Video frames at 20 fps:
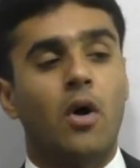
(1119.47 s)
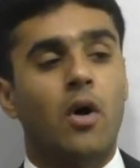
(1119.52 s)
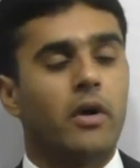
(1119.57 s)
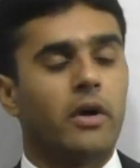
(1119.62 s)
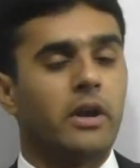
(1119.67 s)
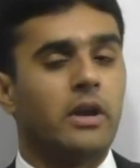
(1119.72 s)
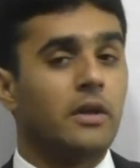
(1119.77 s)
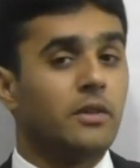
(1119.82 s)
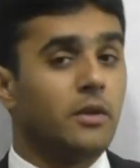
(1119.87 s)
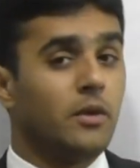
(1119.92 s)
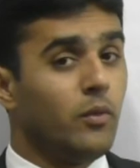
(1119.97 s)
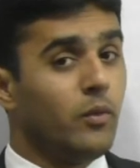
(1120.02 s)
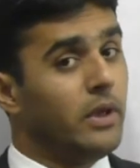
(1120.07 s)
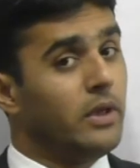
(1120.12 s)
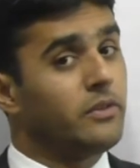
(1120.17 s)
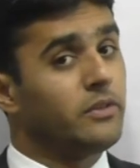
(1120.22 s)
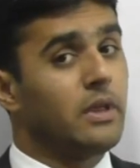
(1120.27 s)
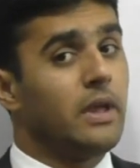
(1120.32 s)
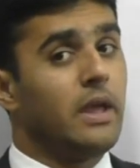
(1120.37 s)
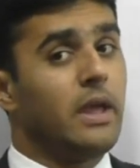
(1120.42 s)
or in other
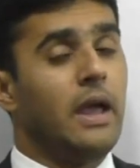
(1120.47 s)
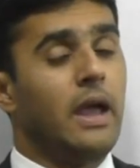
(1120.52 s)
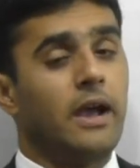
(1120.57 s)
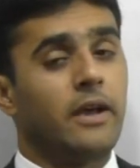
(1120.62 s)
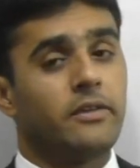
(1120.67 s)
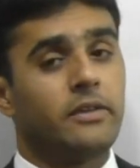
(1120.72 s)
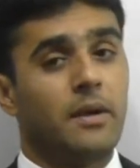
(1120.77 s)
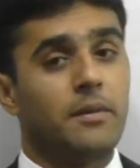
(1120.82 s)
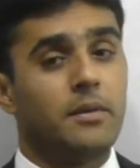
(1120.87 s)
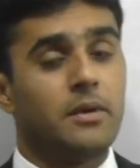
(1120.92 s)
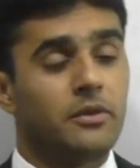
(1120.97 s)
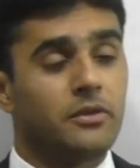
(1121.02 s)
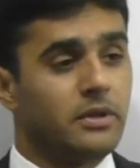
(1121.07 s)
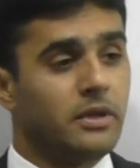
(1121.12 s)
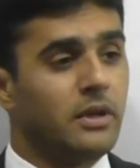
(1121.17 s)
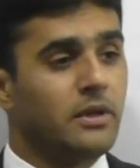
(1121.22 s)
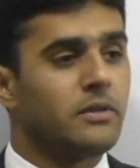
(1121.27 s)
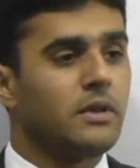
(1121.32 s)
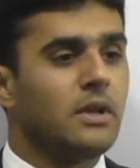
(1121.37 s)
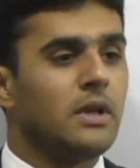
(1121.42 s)
ways examiner
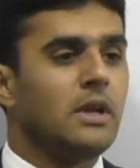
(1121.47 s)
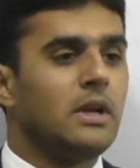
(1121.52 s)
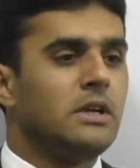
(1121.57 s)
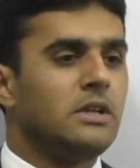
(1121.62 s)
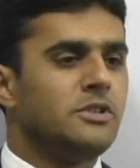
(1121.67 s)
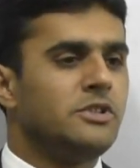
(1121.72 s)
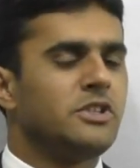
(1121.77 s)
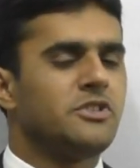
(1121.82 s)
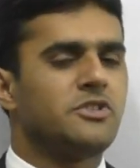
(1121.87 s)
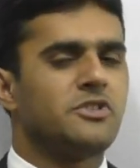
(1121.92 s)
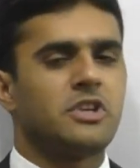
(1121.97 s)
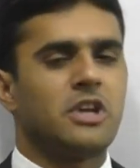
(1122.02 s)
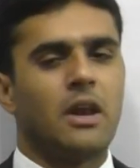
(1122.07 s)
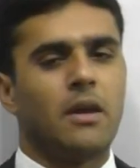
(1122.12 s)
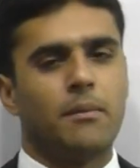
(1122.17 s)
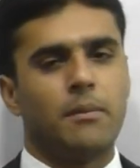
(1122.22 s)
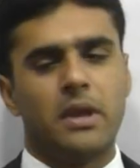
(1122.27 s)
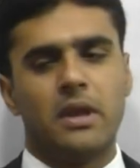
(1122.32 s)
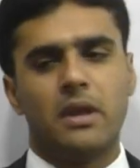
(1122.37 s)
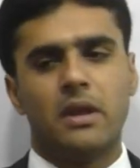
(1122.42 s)
says just
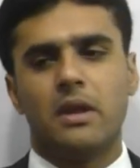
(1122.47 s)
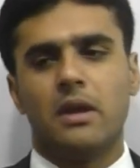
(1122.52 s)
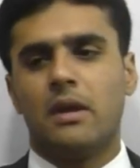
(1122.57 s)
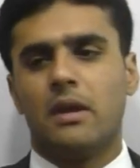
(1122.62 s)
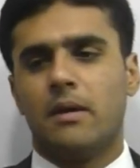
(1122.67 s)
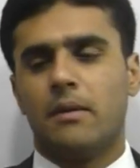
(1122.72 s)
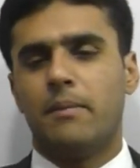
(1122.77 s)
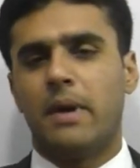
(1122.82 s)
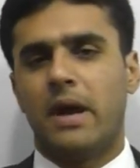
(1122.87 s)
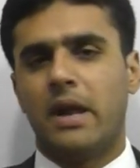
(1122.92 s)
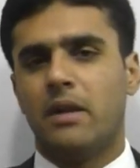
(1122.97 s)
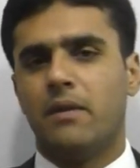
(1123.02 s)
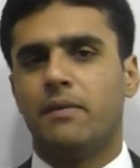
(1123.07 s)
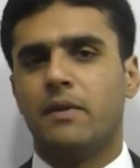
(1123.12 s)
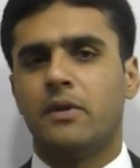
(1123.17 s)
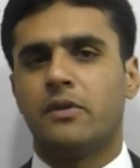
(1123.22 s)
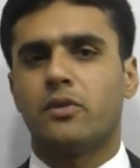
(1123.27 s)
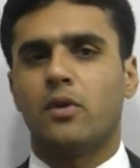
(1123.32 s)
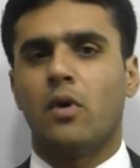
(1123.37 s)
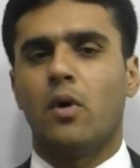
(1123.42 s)
tell me
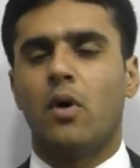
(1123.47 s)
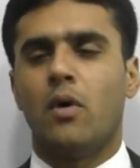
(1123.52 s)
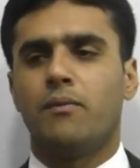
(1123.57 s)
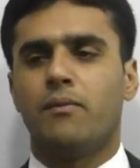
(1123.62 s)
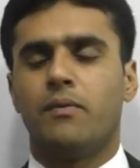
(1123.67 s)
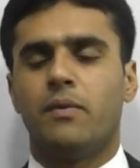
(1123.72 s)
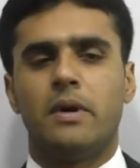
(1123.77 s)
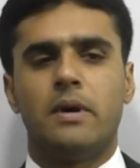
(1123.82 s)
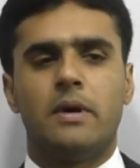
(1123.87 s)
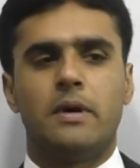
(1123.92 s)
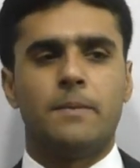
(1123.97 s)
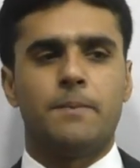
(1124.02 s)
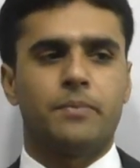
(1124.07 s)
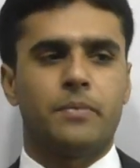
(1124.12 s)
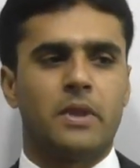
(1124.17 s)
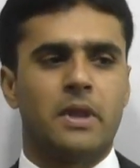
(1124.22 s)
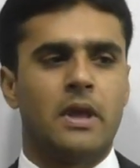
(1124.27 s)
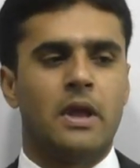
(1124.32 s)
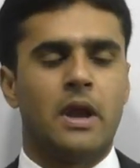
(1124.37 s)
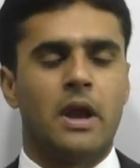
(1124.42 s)
benefits of
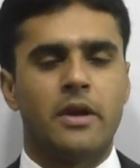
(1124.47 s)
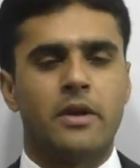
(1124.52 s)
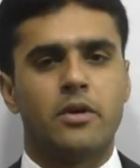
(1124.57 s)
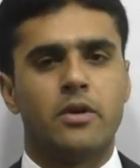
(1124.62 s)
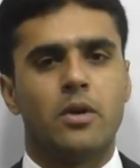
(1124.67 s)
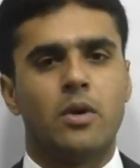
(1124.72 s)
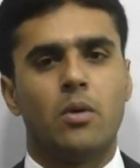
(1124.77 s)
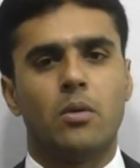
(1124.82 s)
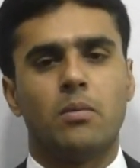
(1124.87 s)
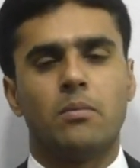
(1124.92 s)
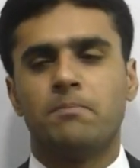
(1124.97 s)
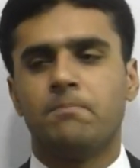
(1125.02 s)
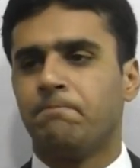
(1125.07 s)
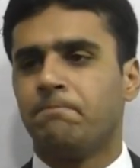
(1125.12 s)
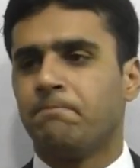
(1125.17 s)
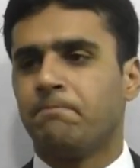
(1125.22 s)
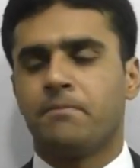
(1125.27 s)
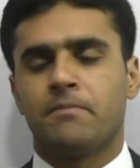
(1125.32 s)
I don't know,